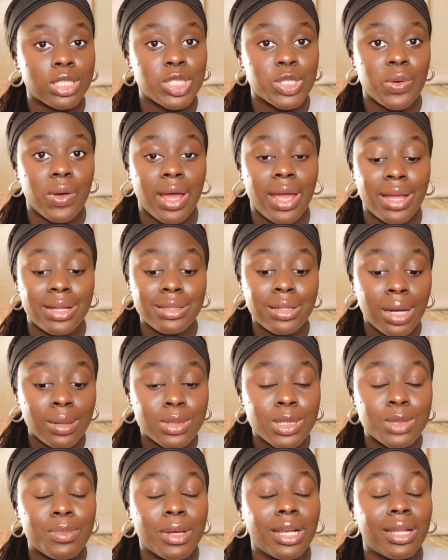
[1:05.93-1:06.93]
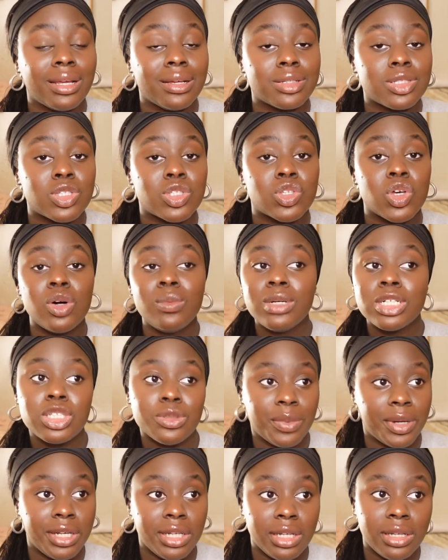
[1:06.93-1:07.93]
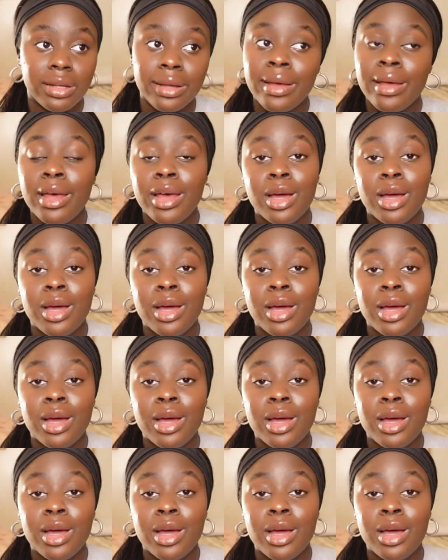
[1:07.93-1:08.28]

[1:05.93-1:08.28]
So I ended up spending so much money